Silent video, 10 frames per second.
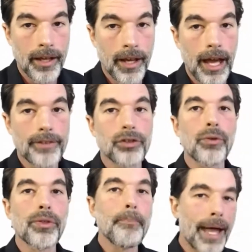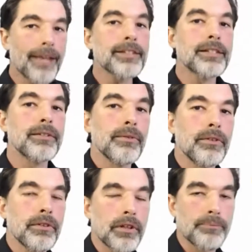And so the best
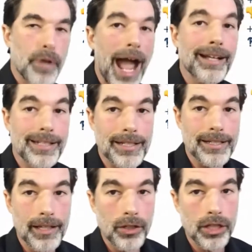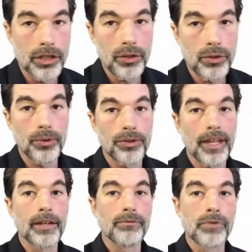practice that you can use
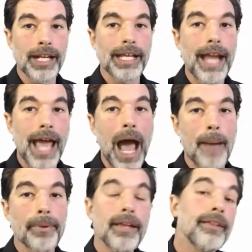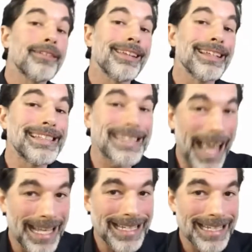in running an app is to
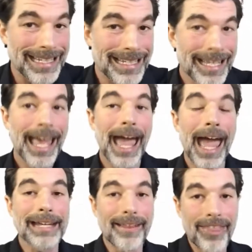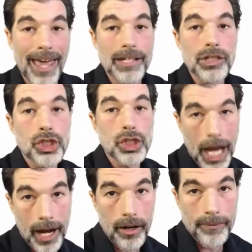send and then share.